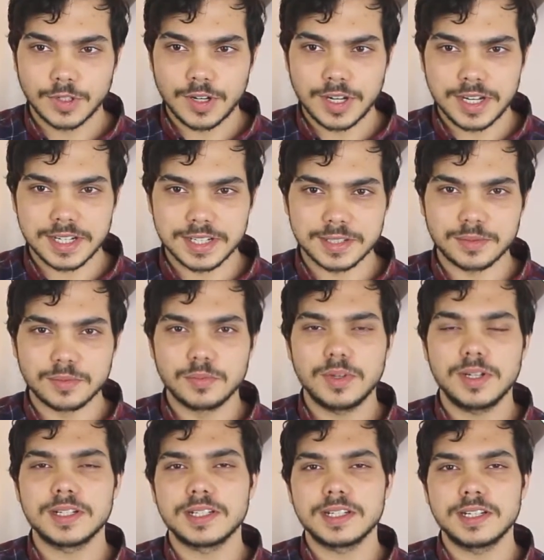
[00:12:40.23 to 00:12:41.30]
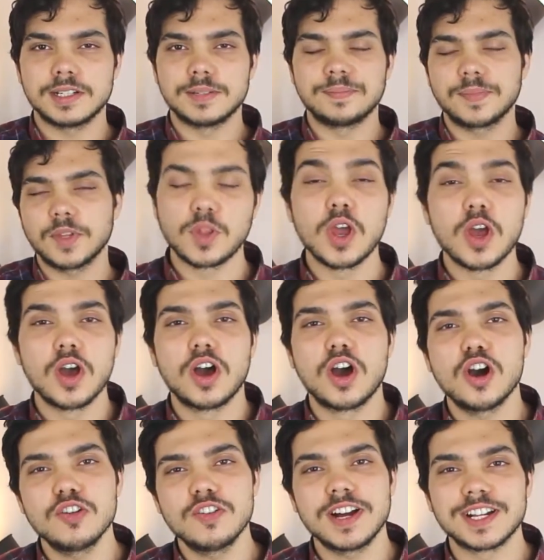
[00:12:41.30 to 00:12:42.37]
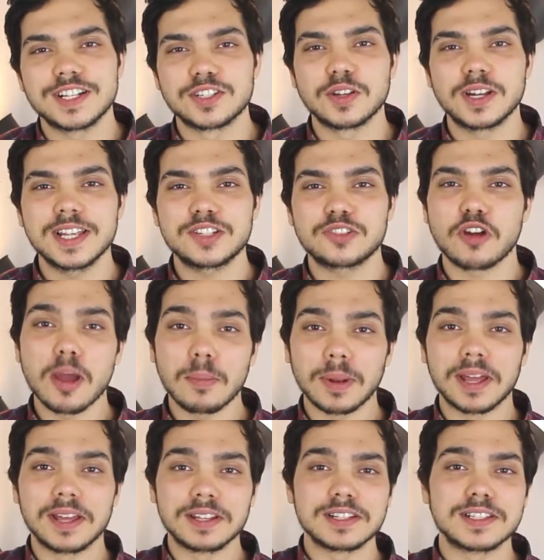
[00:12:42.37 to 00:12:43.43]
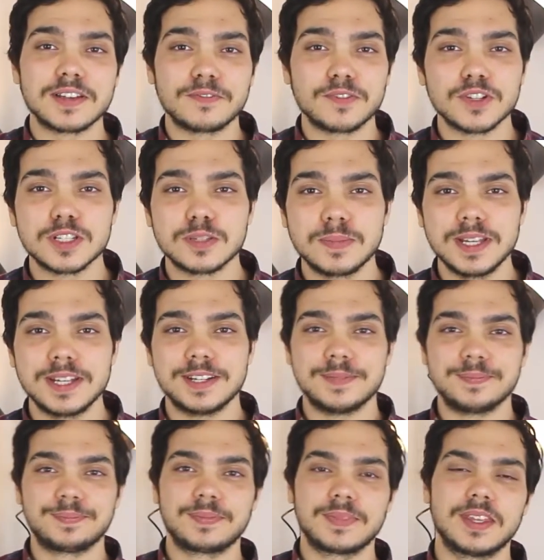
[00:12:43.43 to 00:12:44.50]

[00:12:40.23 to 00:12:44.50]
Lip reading: Great, well done. Alright, so let's try playing this at full speed.